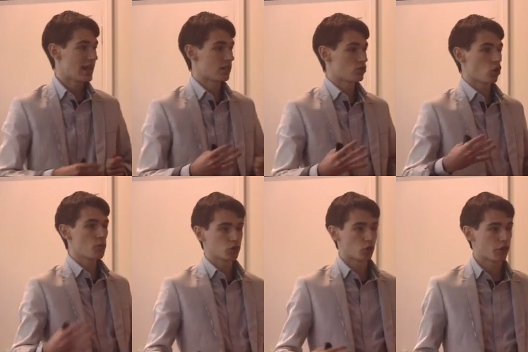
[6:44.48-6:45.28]
it has
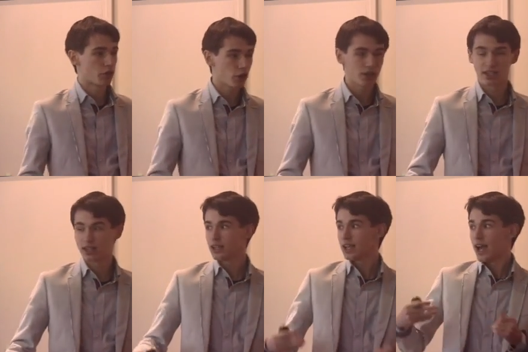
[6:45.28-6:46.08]
so much
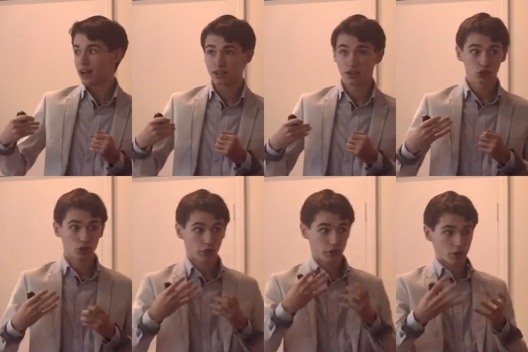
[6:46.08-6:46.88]
authority, and it's such
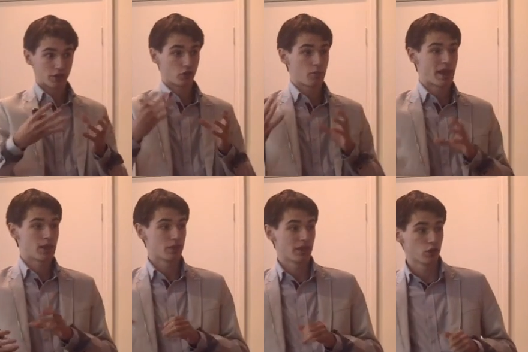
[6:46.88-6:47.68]
an authoritative
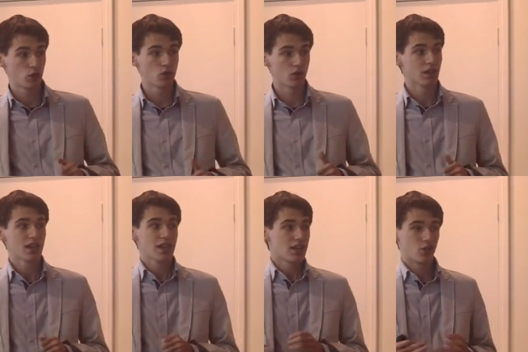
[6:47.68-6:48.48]
domain within
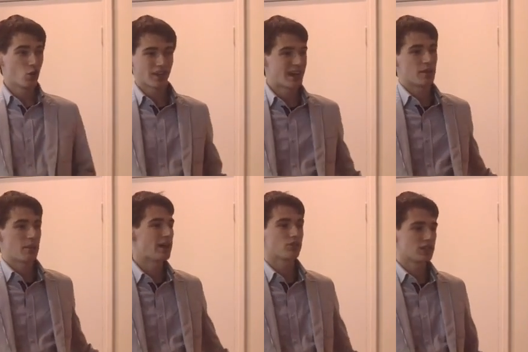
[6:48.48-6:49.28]
Google, you're not going to get
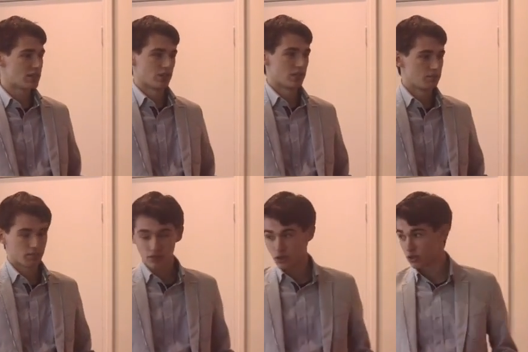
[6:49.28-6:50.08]
any penalties on it.
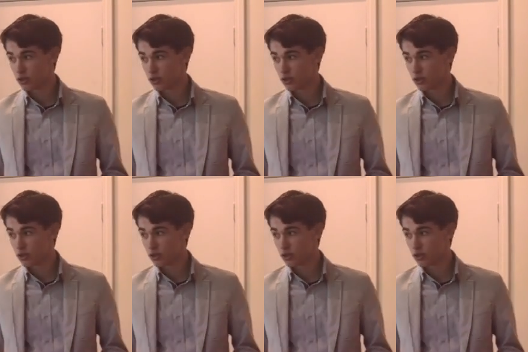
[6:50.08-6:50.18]
So